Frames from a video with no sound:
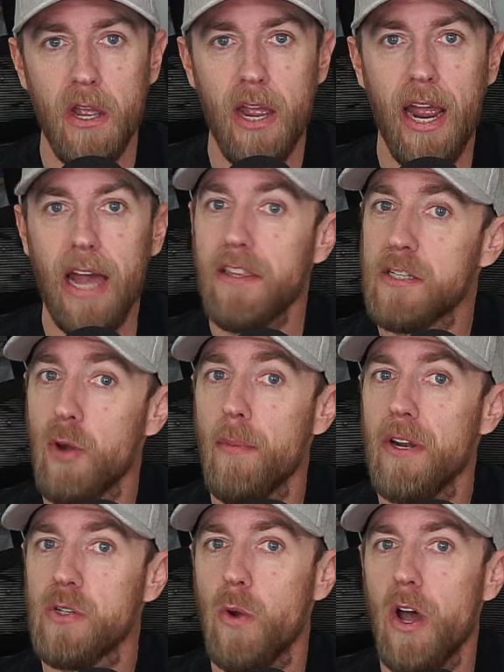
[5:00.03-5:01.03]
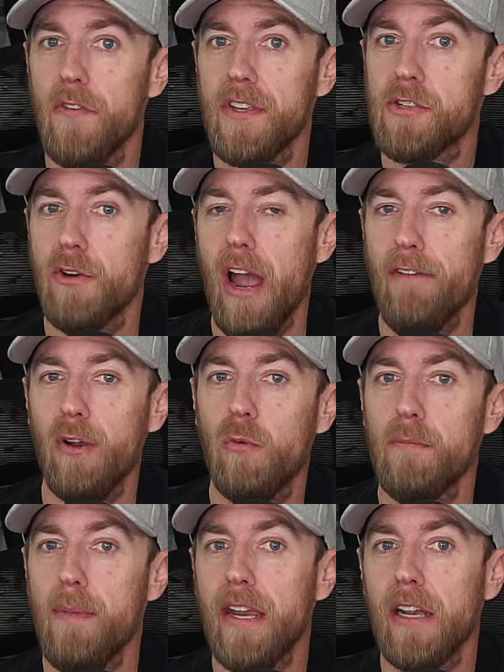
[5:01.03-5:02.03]
At this moment as well, this graphic
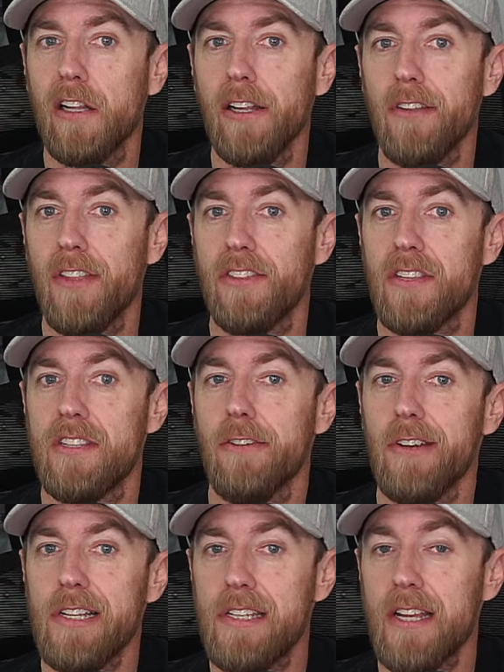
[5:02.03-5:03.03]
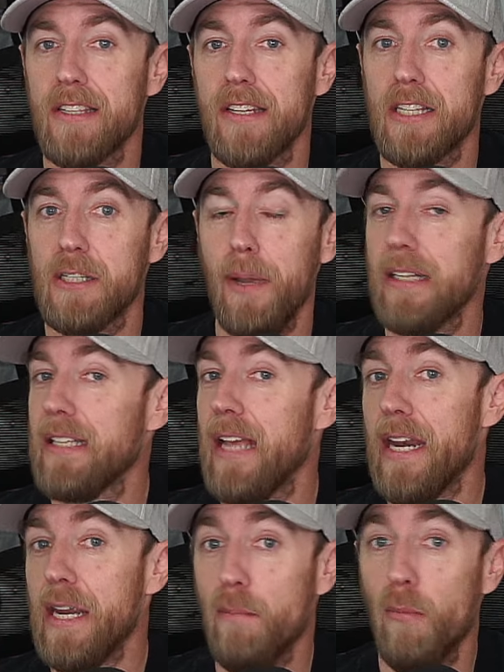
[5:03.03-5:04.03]
would make it clear that the series doesn't expect
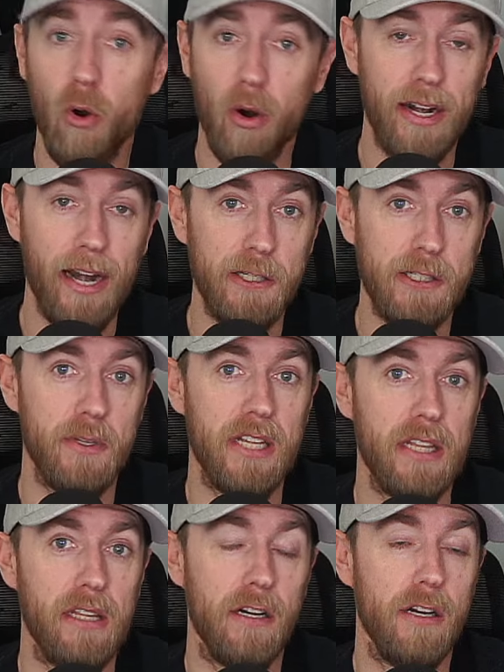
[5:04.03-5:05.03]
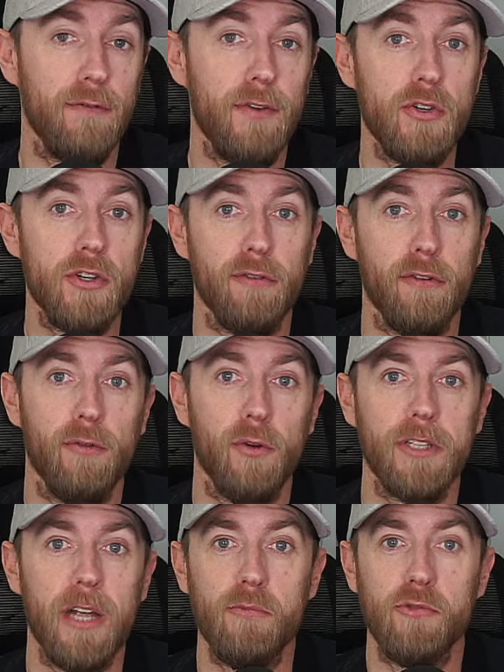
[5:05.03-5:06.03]
any more announcements in the near future for
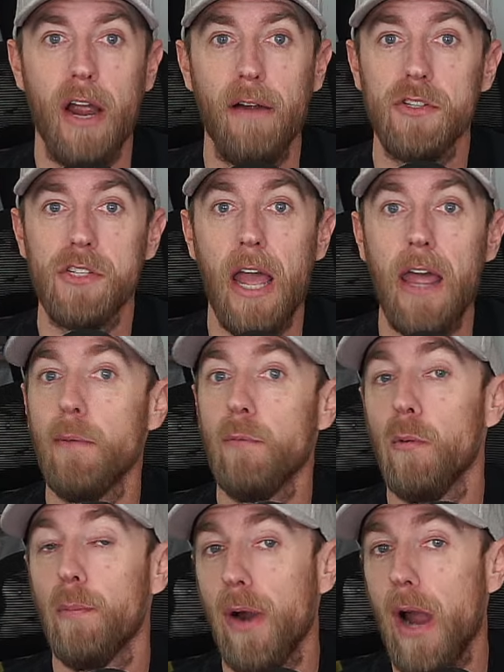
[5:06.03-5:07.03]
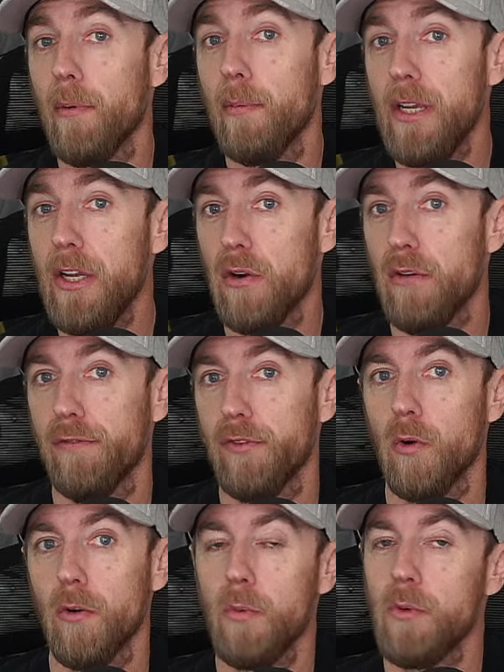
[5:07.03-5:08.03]
full-time drivers, and it will probably go to
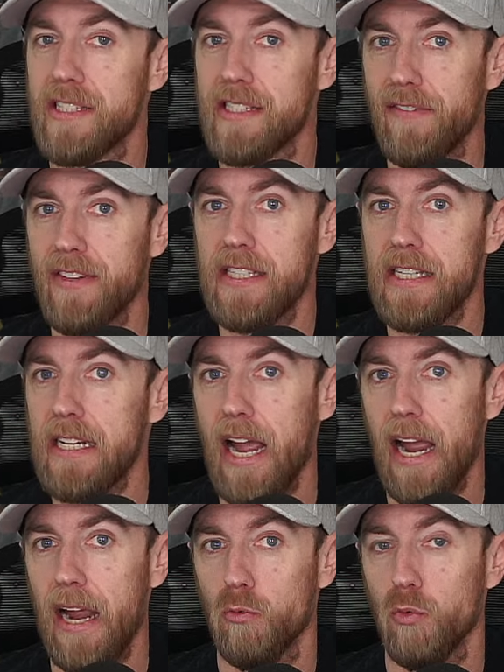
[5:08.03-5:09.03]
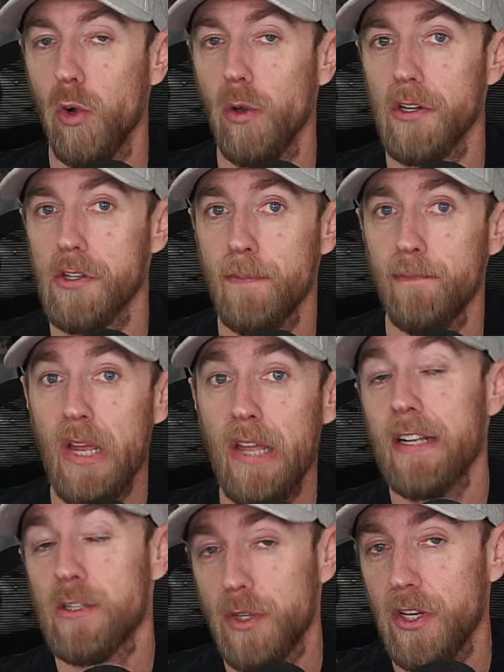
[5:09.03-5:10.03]
Florida with 17 high rollers. And
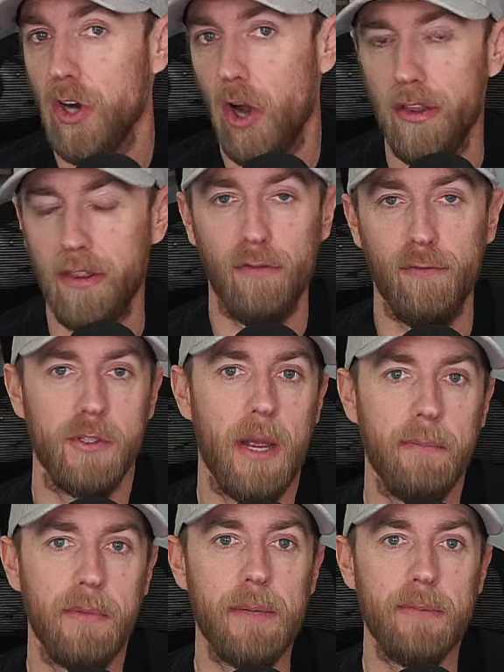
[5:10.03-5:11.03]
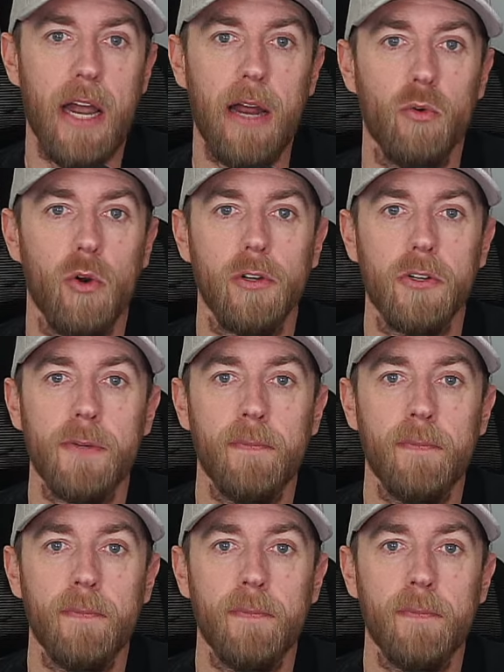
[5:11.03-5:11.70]
that's what they're calling their full-time teams, high rollers.